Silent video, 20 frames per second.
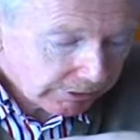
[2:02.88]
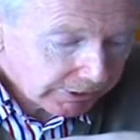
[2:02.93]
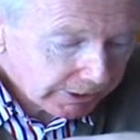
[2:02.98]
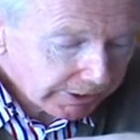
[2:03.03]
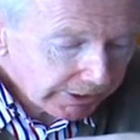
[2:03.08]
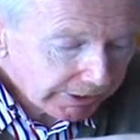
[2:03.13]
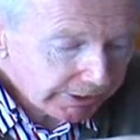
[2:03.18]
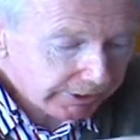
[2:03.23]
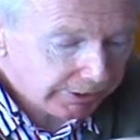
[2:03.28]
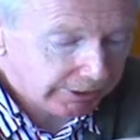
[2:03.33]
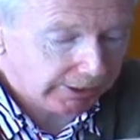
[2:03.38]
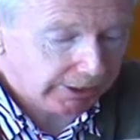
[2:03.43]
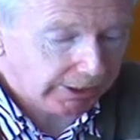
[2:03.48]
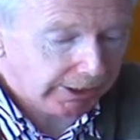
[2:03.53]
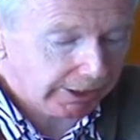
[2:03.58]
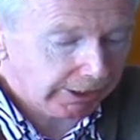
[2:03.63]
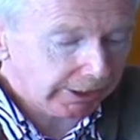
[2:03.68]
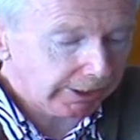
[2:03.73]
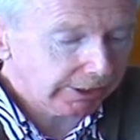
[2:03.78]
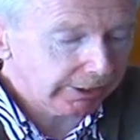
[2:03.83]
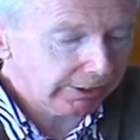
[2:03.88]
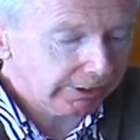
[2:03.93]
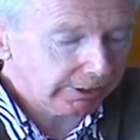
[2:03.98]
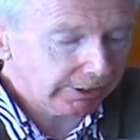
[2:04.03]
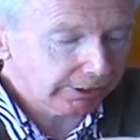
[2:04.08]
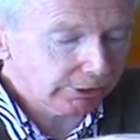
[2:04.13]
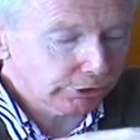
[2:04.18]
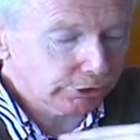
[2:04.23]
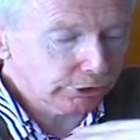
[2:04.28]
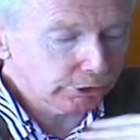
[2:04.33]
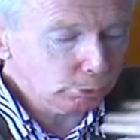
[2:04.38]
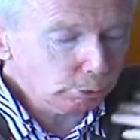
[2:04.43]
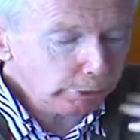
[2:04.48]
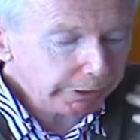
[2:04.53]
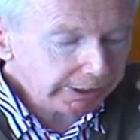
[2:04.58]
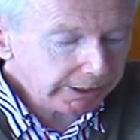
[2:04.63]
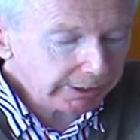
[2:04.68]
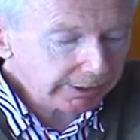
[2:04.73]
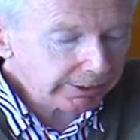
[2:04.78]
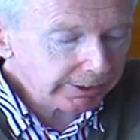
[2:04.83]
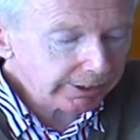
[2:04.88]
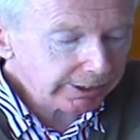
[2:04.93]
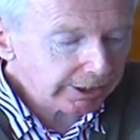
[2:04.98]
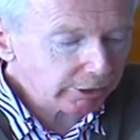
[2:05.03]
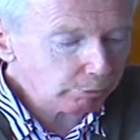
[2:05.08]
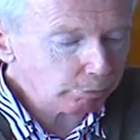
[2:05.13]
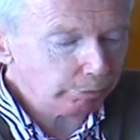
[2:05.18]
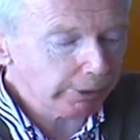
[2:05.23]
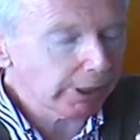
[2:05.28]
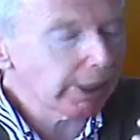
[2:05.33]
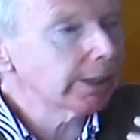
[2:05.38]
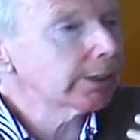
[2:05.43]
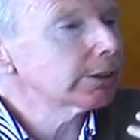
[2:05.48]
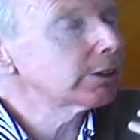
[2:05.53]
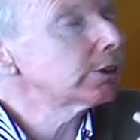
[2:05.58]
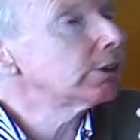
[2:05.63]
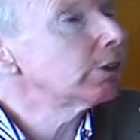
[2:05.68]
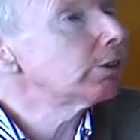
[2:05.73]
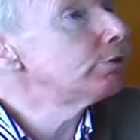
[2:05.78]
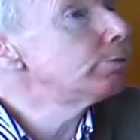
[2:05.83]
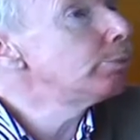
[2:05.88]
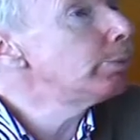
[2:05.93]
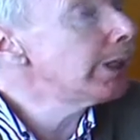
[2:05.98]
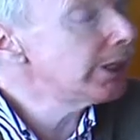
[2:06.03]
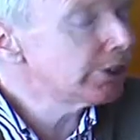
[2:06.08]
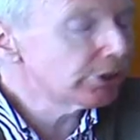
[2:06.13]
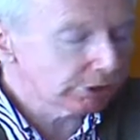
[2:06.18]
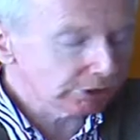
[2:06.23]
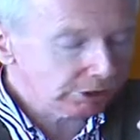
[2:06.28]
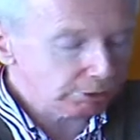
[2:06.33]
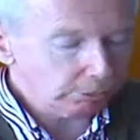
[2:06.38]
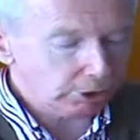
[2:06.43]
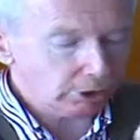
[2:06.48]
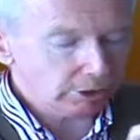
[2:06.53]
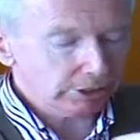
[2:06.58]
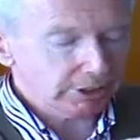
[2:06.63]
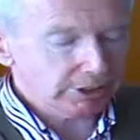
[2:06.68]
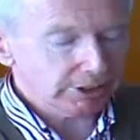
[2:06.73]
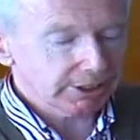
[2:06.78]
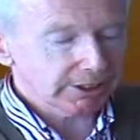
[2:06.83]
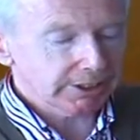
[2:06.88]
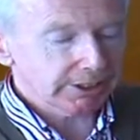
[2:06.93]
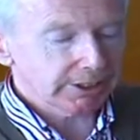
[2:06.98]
the need to weaken the impact of major democracies